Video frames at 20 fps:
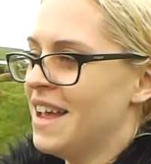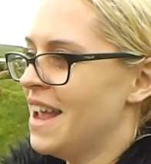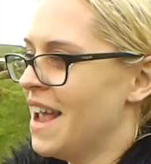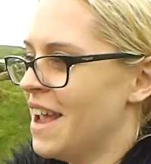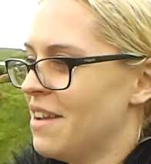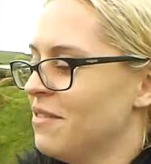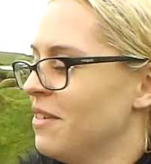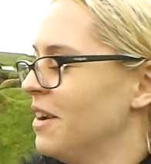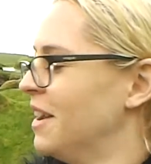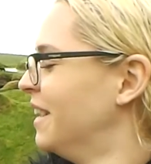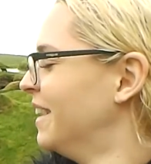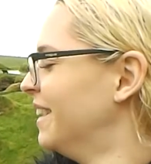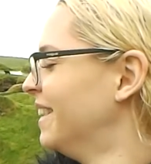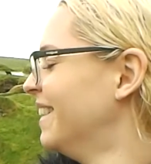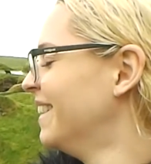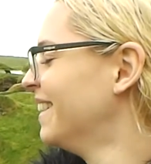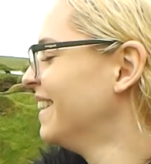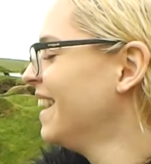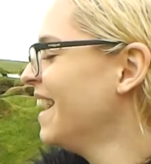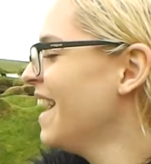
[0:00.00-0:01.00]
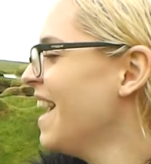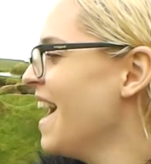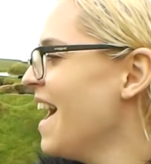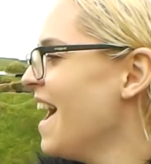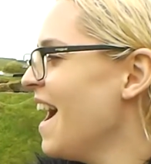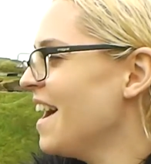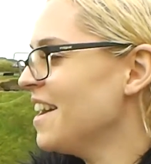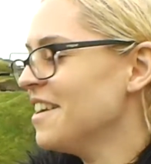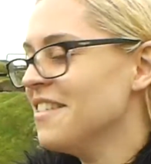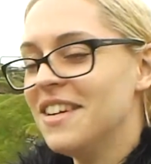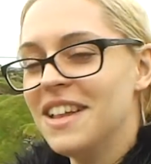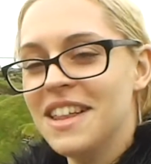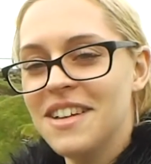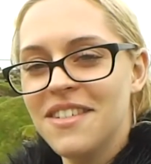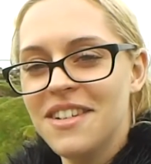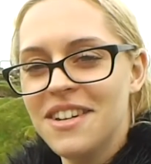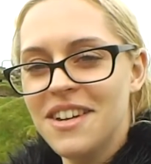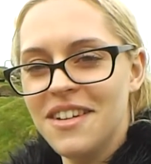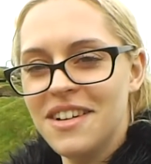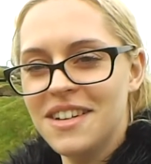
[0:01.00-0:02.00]
I don't
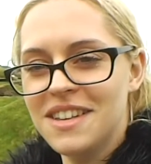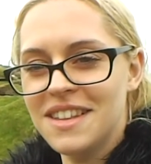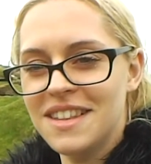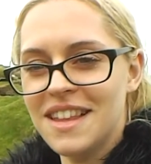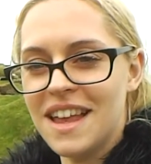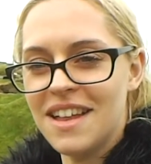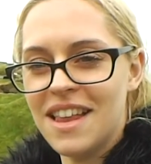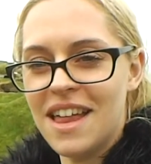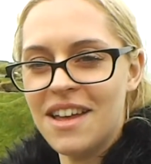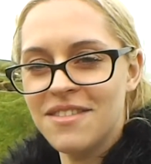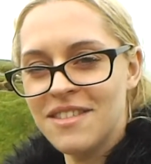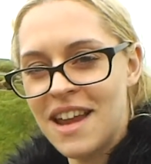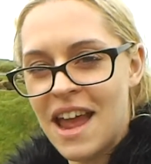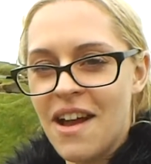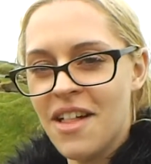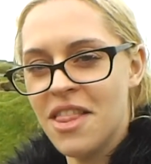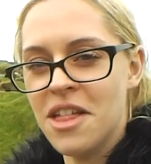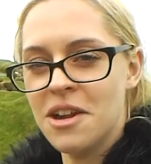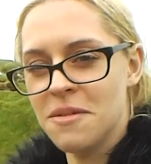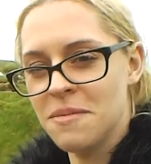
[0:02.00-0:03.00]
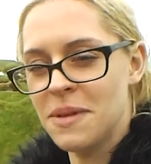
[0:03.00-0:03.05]
really know what to say. Like, now that I'm